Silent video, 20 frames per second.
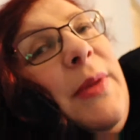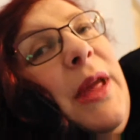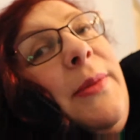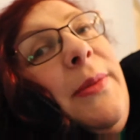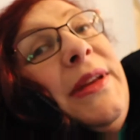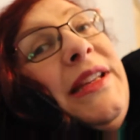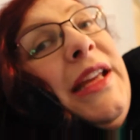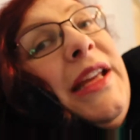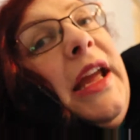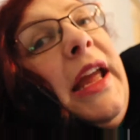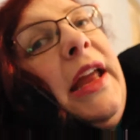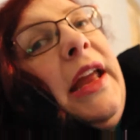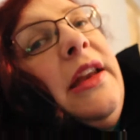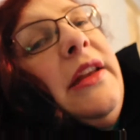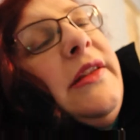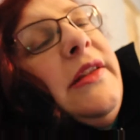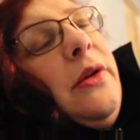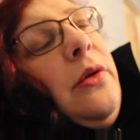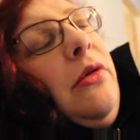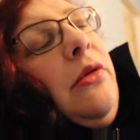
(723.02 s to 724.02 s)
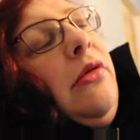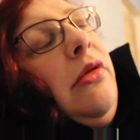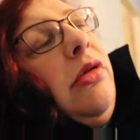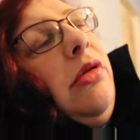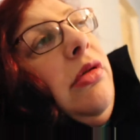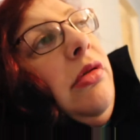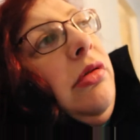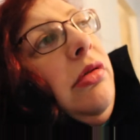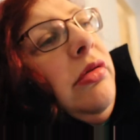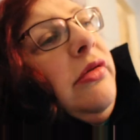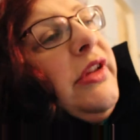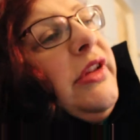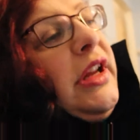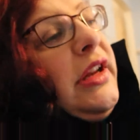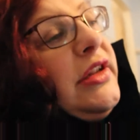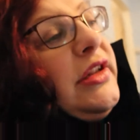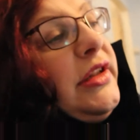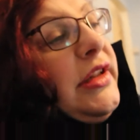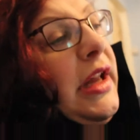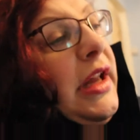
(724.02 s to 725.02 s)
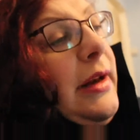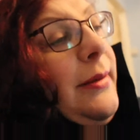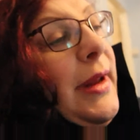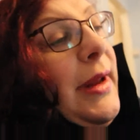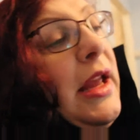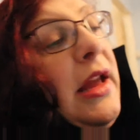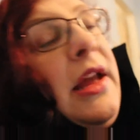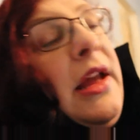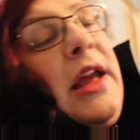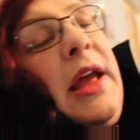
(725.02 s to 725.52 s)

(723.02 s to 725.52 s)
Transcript: Baby's kicking. So, oh dear, she's killing me.